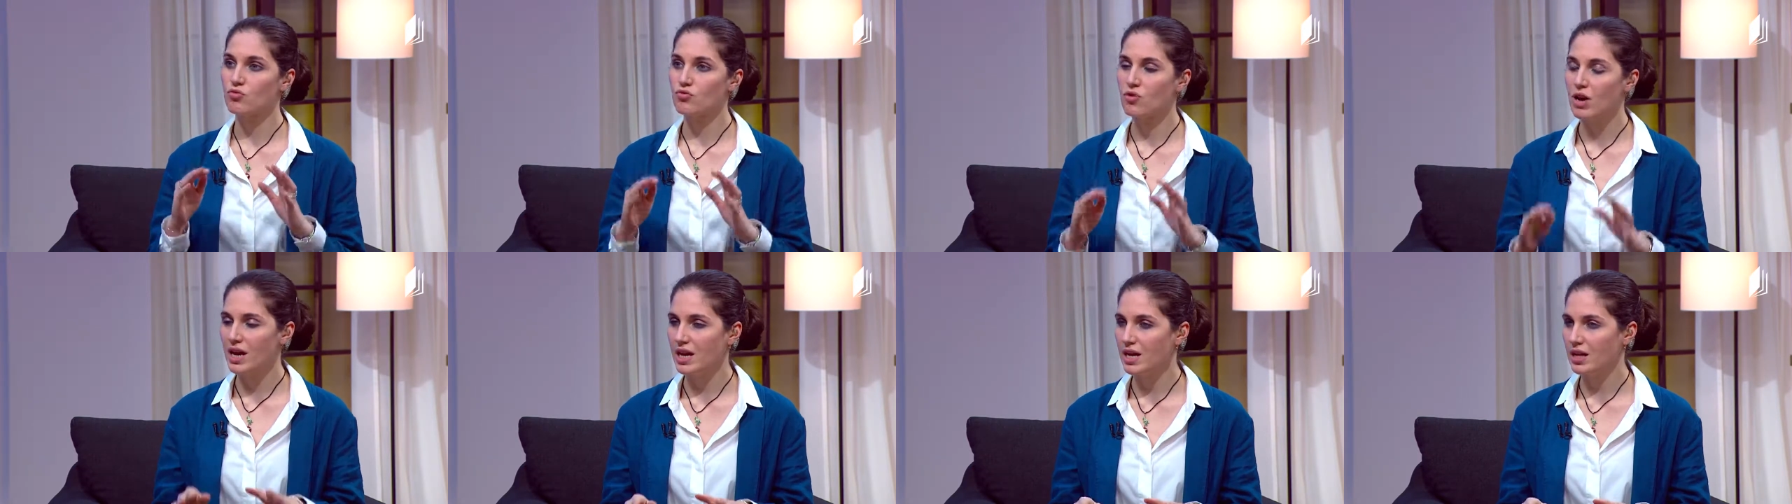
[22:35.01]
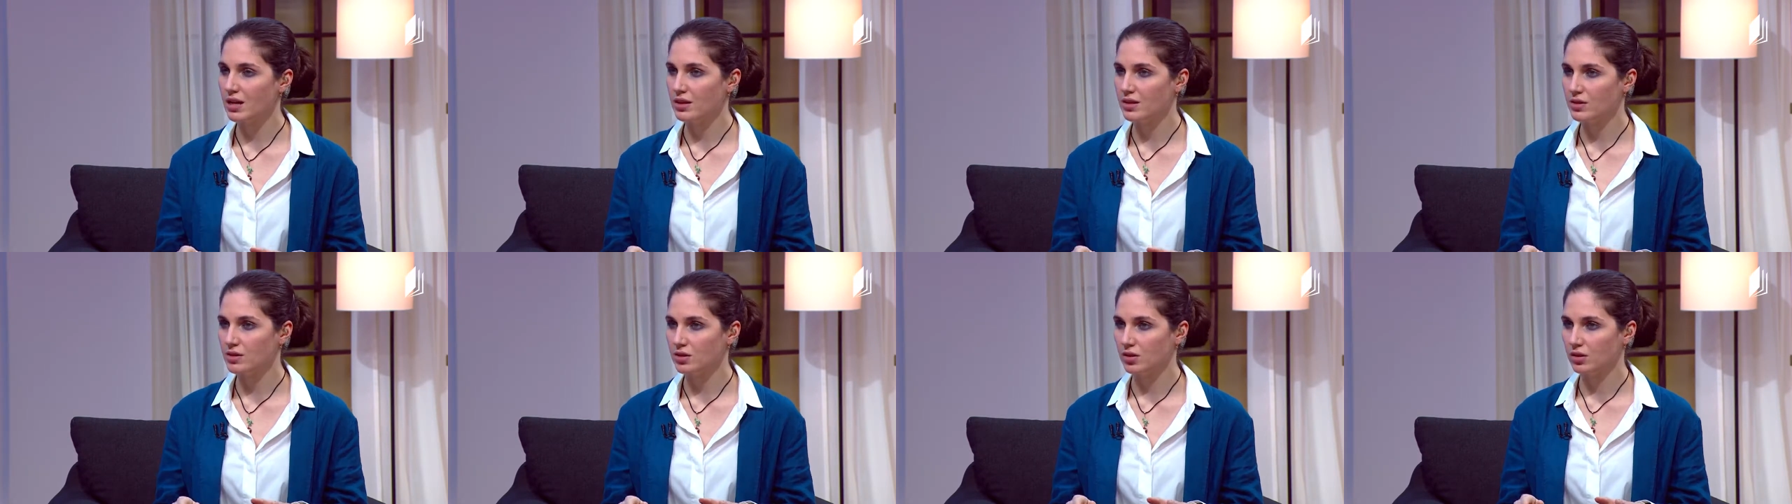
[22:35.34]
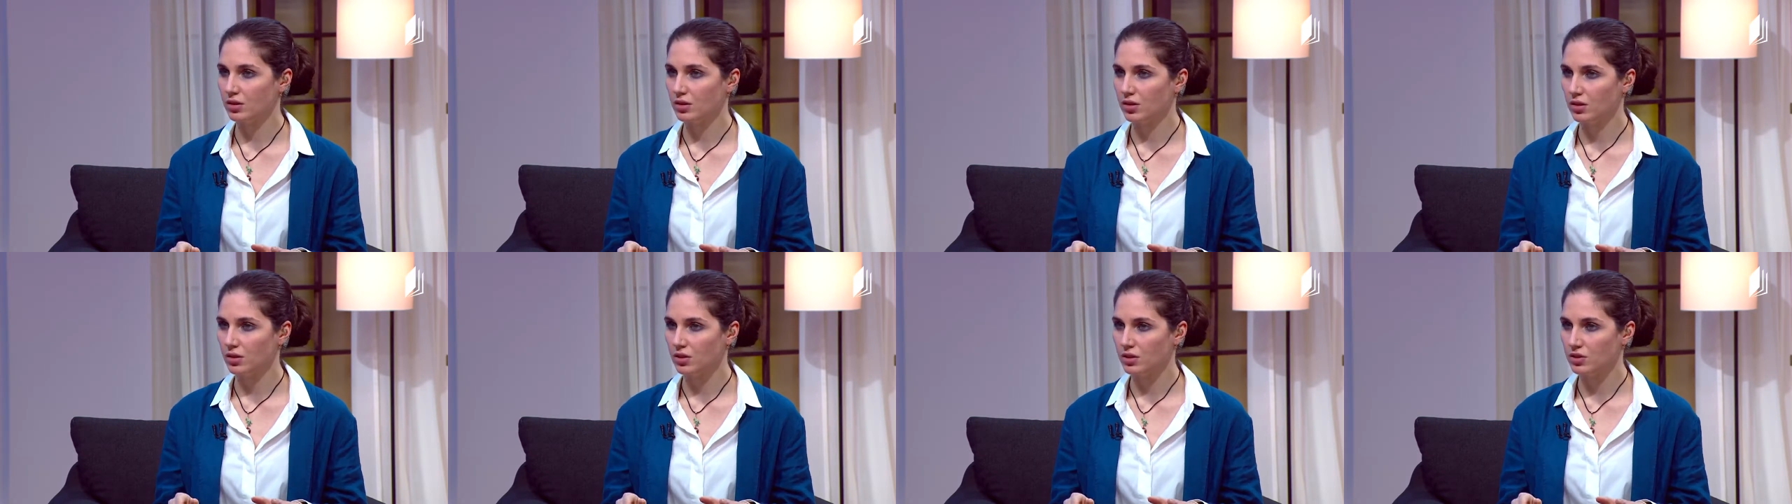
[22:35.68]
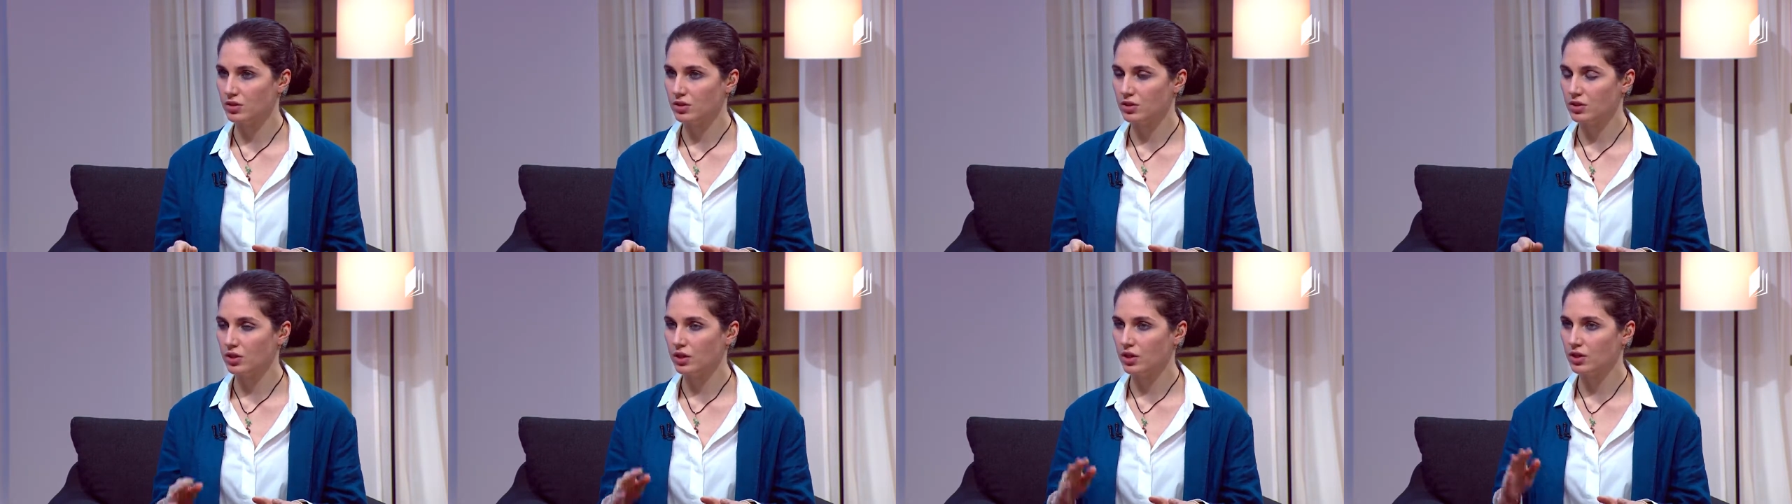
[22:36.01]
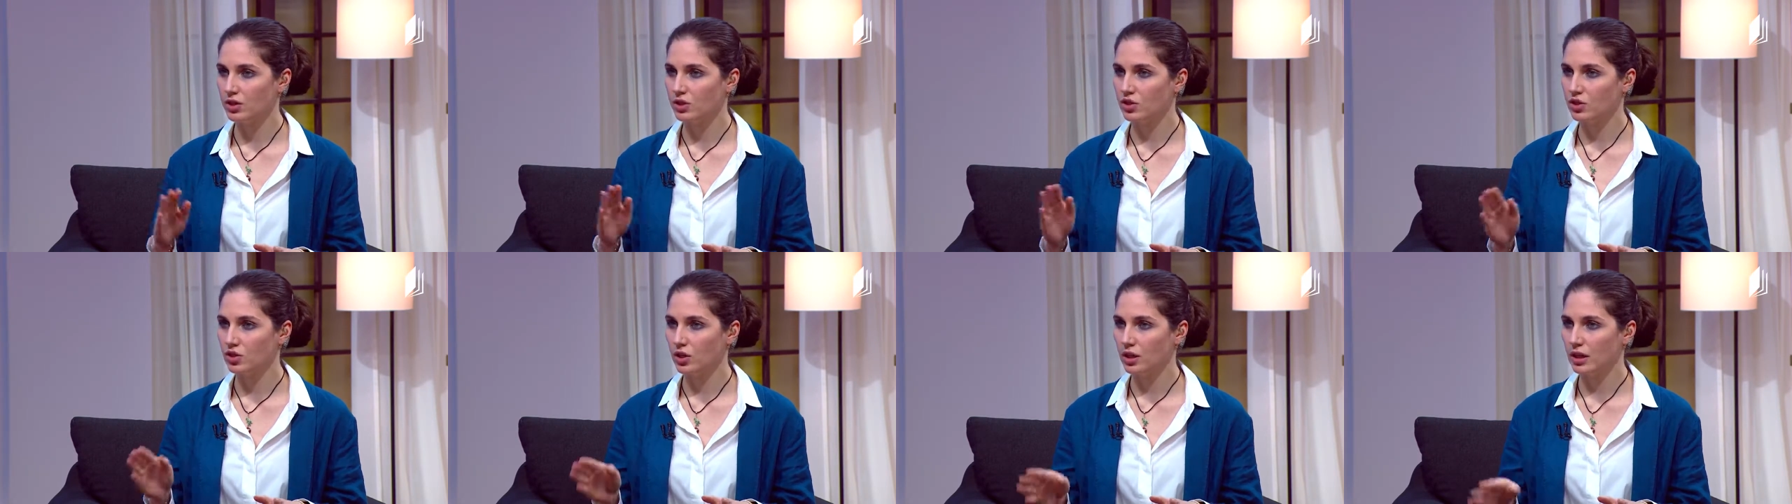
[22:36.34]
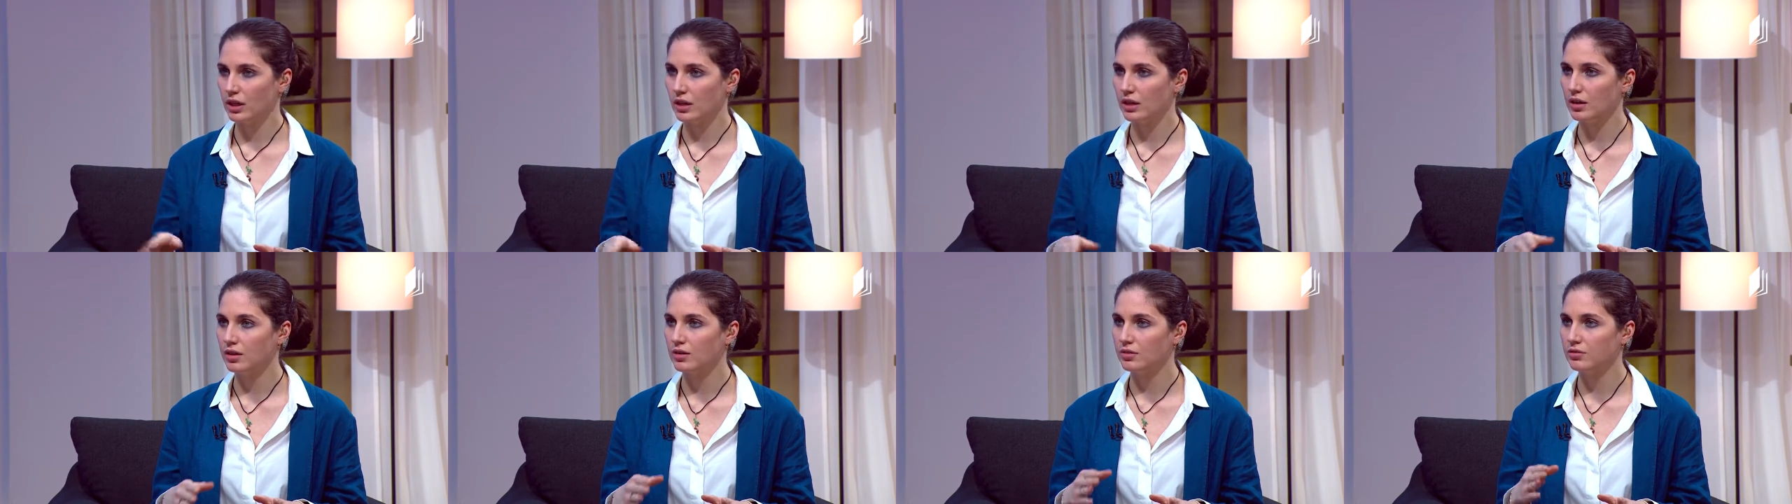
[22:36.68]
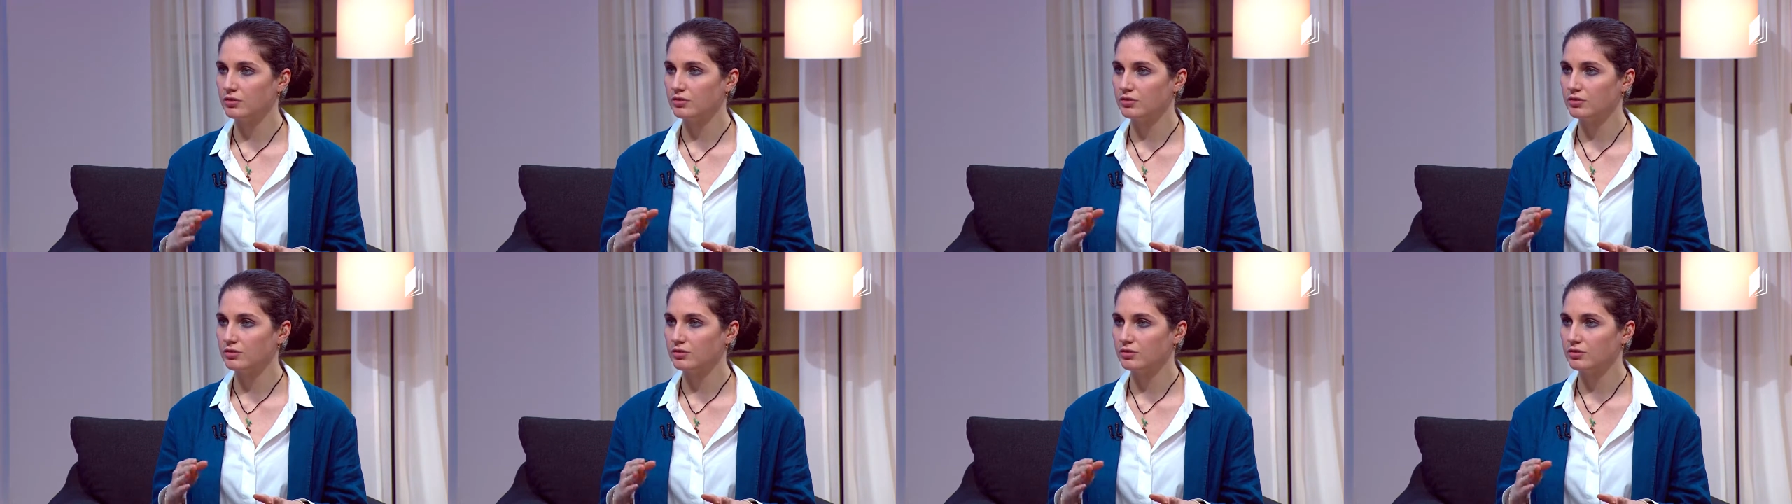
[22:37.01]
rains a lot and you have